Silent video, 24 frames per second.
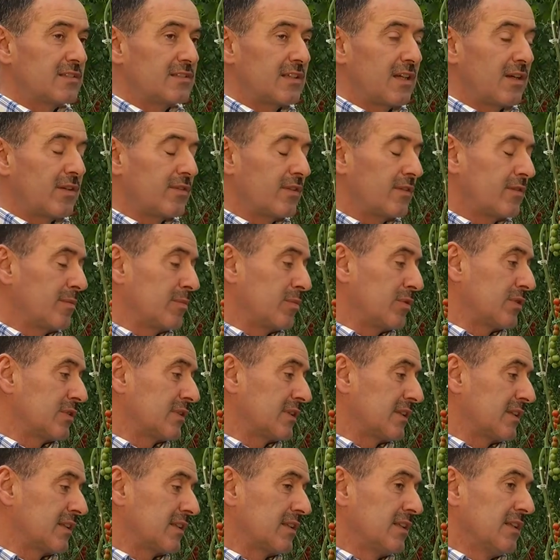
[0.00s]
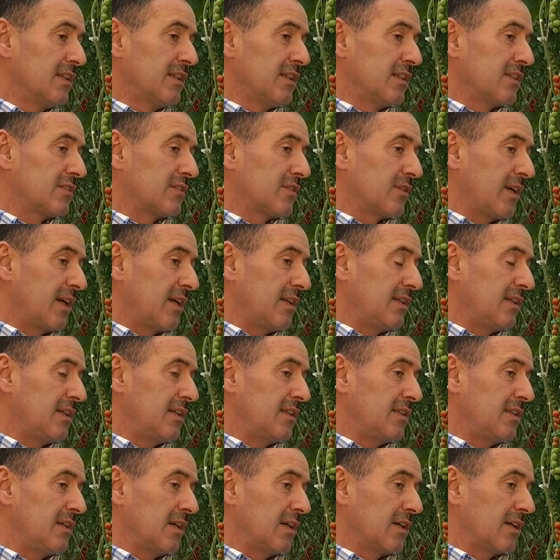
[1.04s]
south of the border. So
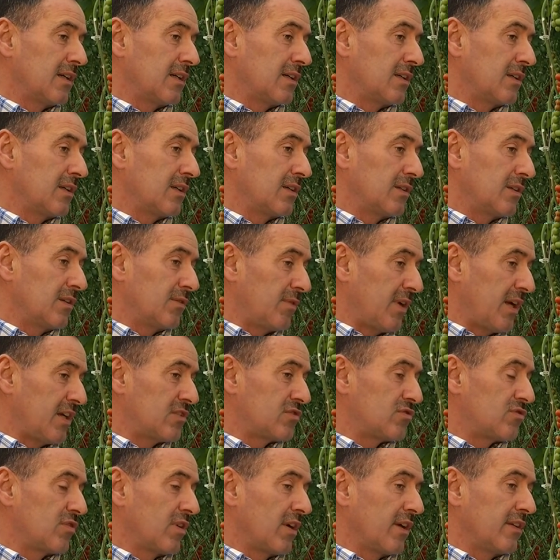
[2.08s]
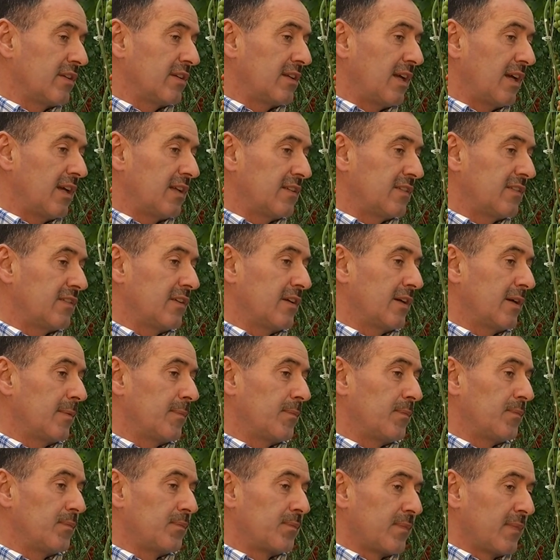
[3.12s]
any restaurant that
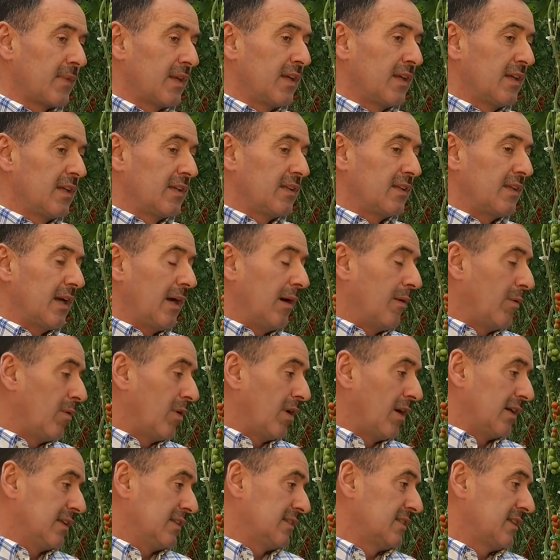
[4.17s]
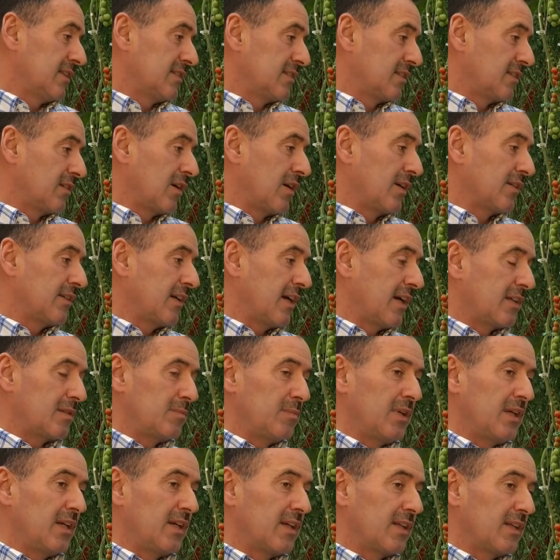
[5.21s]
wants has to contact
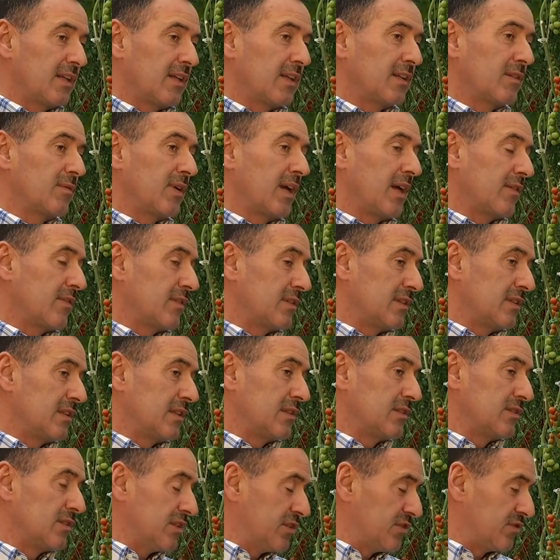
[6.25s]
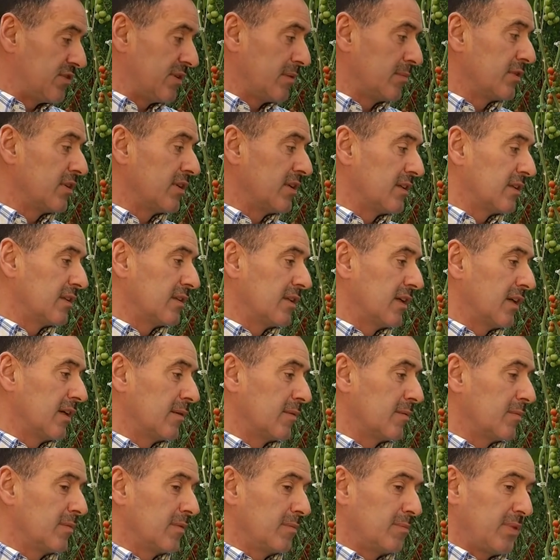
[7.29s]
me, and then we have a distributor
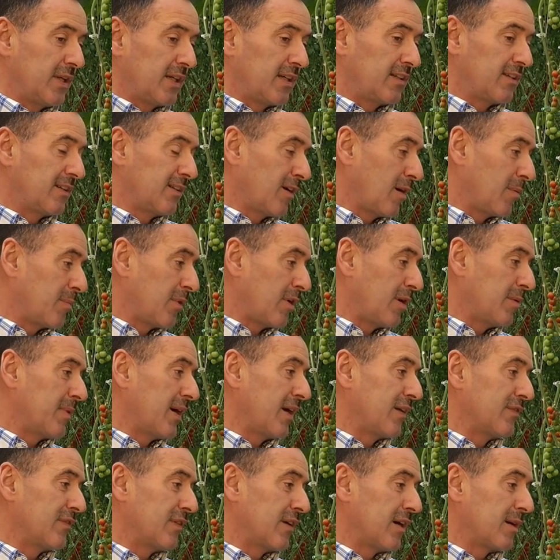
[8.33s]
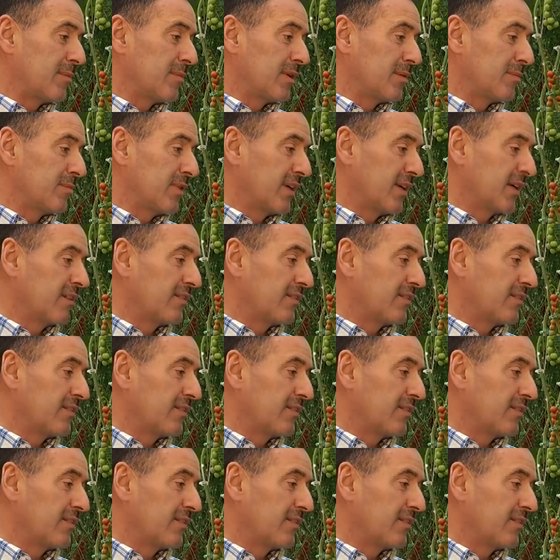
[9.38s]
picking it up on my farm and bring